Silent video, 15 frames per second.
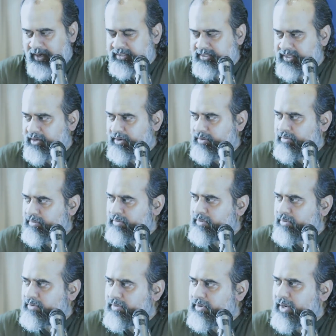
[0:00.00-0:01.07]
Let's say
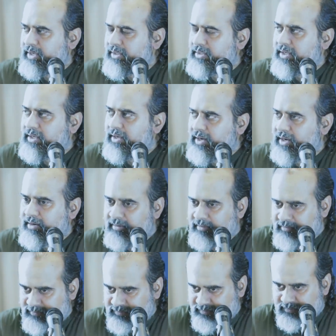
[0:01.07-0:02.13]
you take the
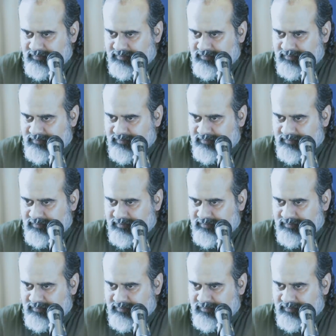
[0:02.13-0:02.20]
kid